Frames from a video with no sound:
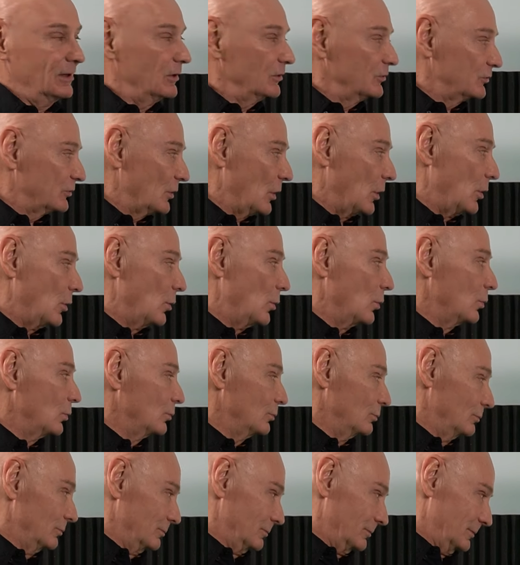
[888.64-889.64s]
So,
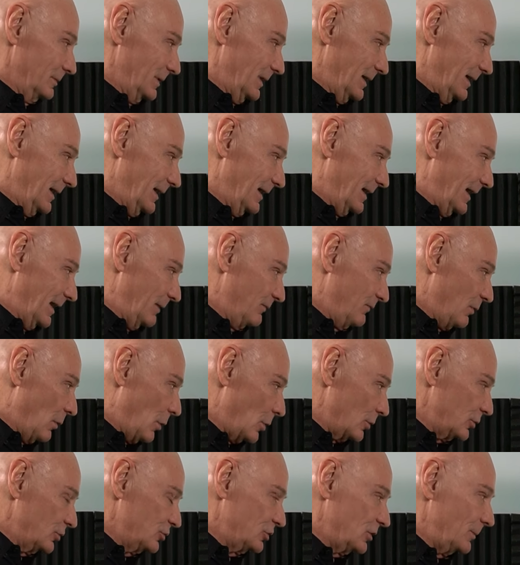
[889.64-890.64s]
in a
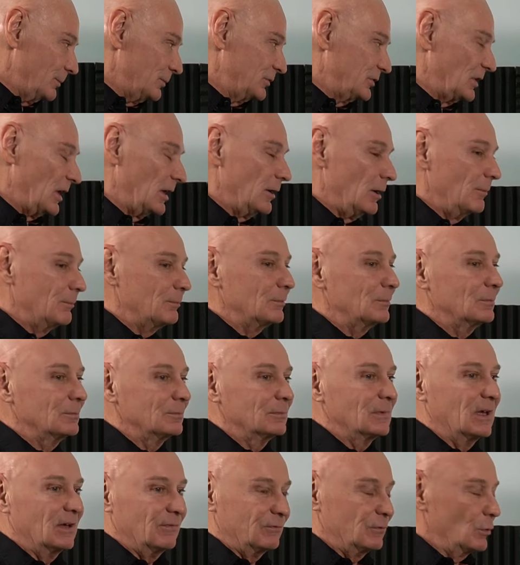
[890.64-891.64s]
partnership setup,
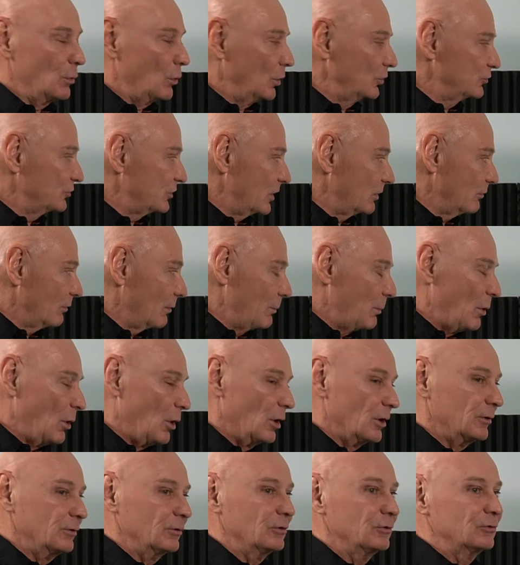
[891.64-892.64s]
if you all general
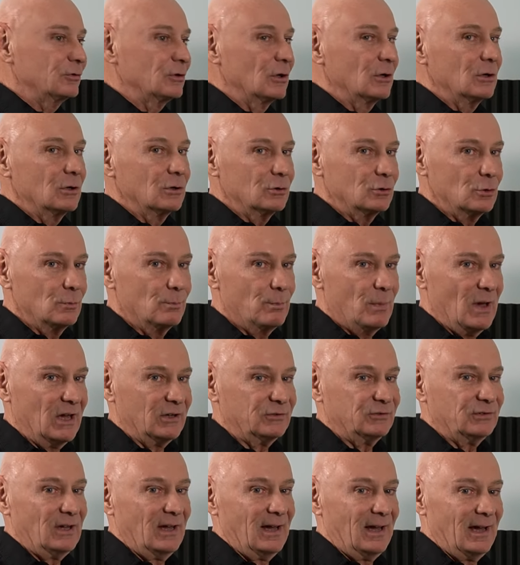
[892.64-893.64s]
partners, you
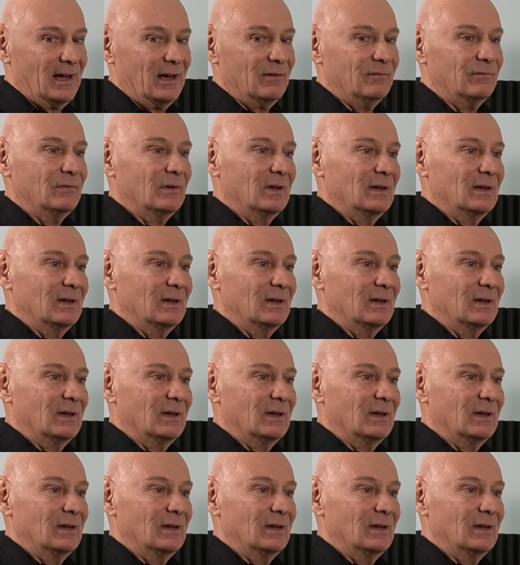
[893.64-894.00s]
best have